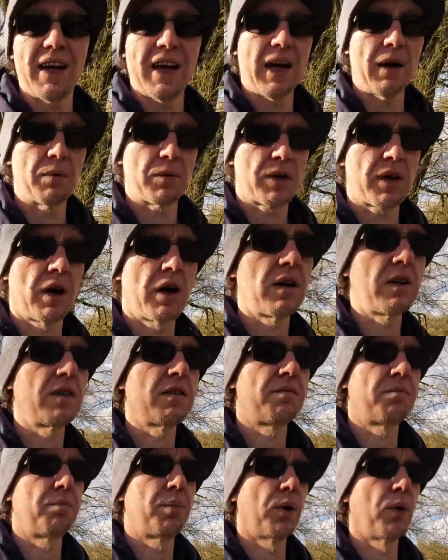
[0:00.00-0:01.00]
it was kind
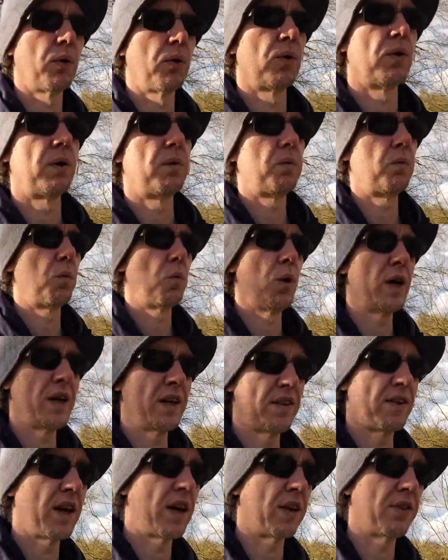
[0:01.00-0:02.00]
of bought
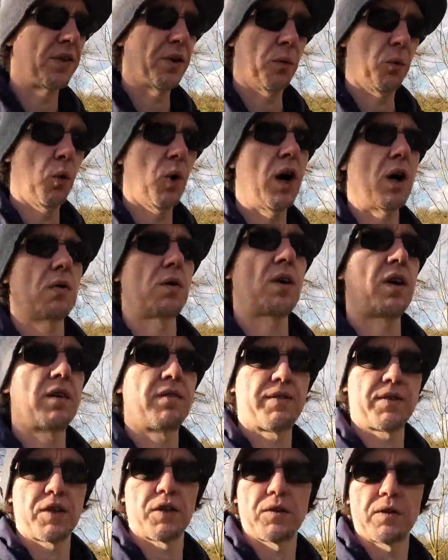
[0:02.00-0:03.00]
with the wildlife
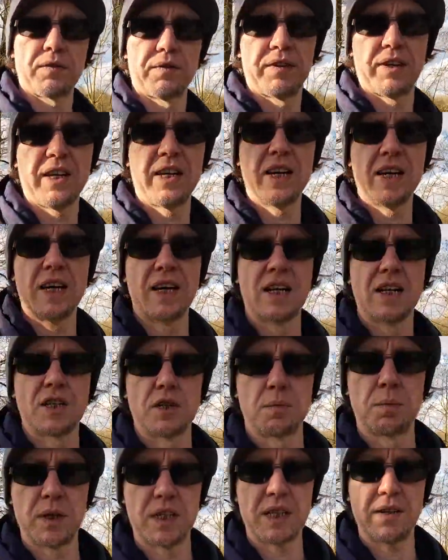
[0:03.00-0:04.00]
photography
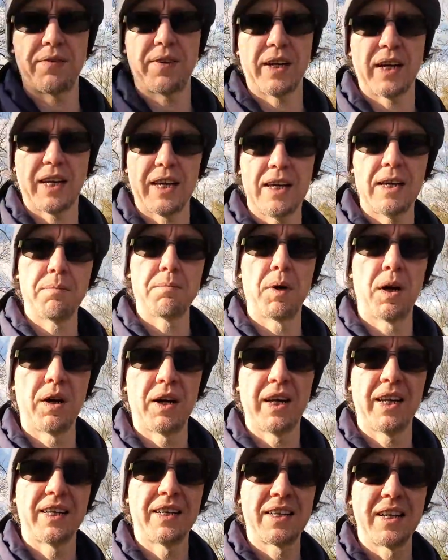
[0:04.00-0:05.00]
specifically in
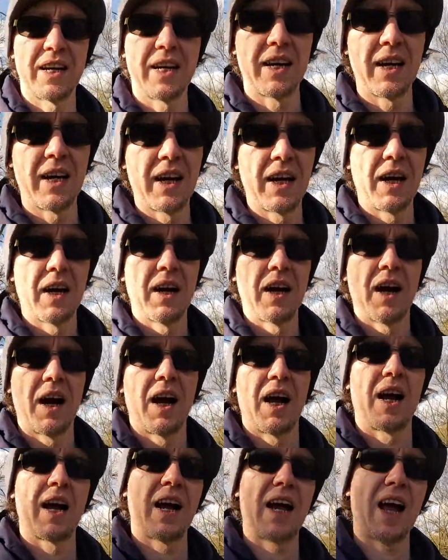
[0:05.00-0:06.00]
mind,
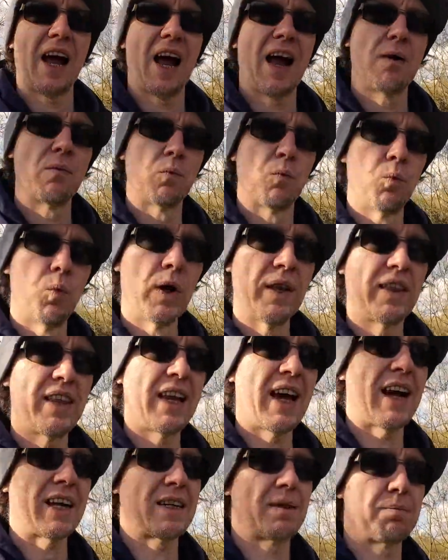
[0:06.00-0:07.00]
with
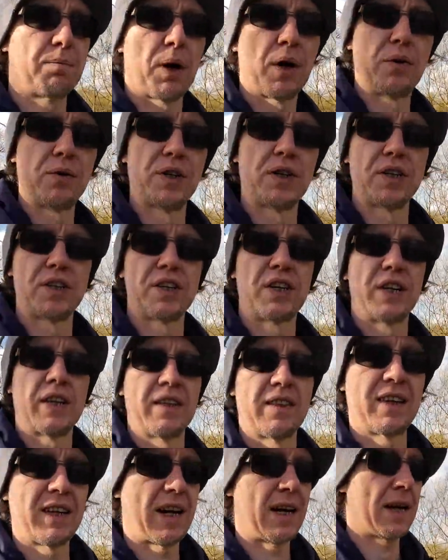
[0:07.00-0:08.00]
the added bonus
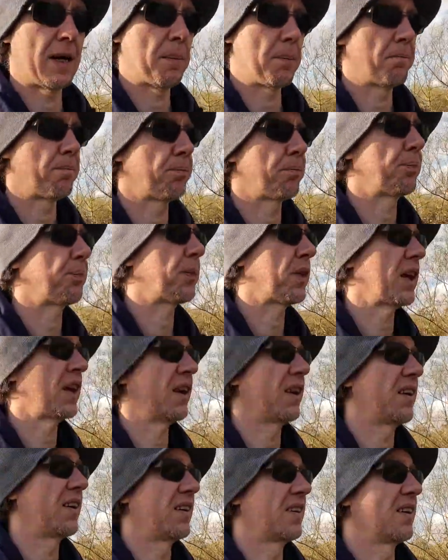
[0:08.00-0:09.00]
that
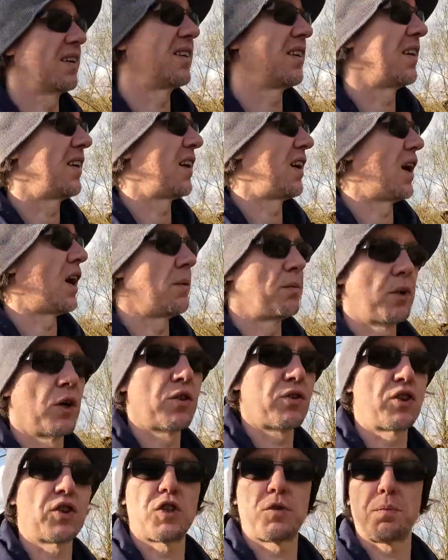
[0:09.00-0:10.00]
I'm
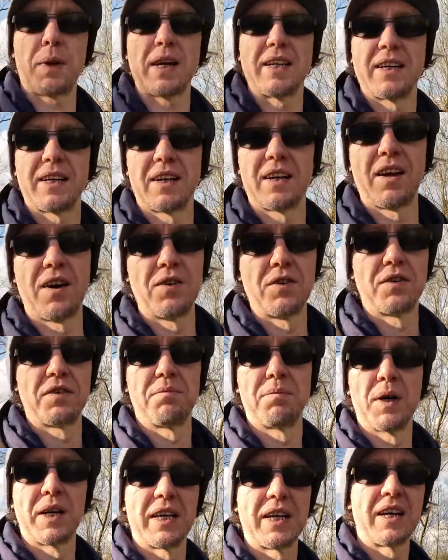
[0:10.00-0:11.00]
not just spending a load of
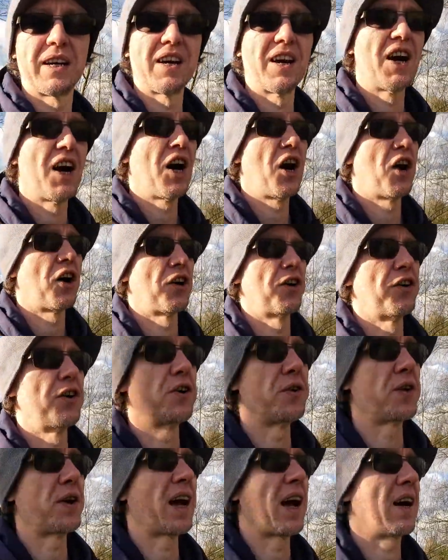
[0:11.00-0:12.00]
money on a
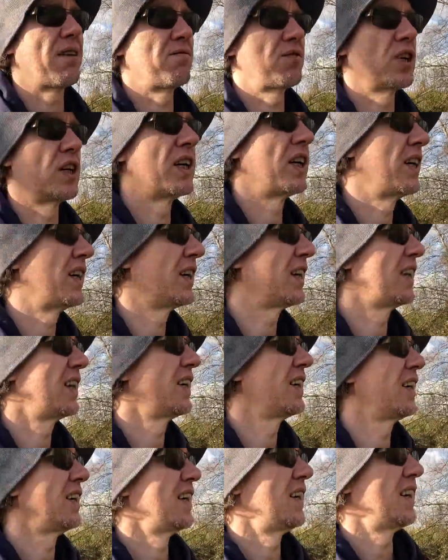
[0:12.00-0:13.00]
new camera
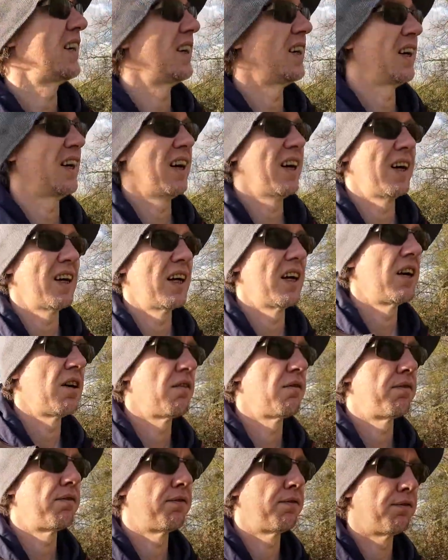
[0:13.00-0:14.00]

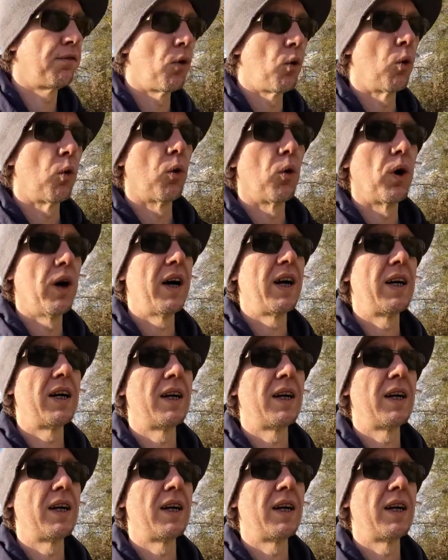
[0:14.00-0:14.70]
for